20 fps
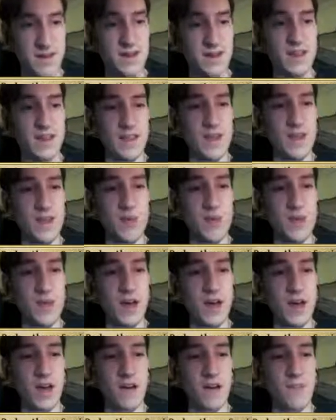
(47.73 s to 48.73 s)
It would
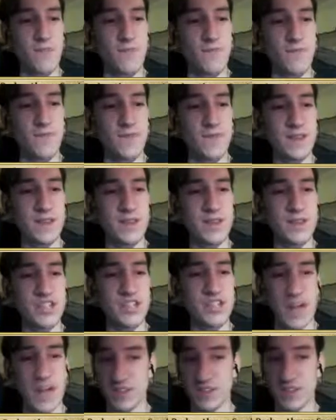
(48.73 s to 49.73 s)
become
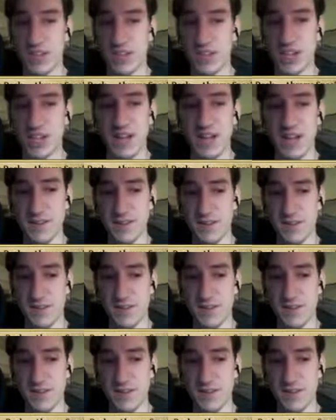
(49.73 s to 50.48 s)
Chalice and Chains.